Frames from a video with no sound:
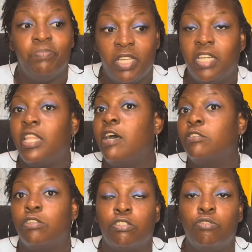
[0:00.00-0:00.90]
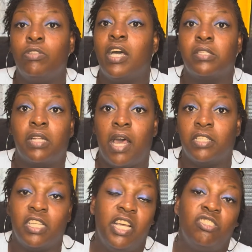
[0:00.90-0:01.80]
$1,000 or $2,000.
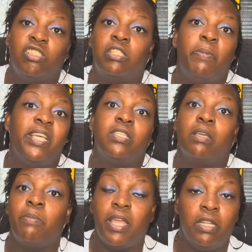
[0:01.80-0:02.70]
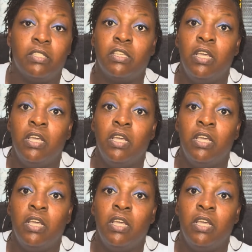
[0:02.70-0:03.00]
And that's just basic maintenance.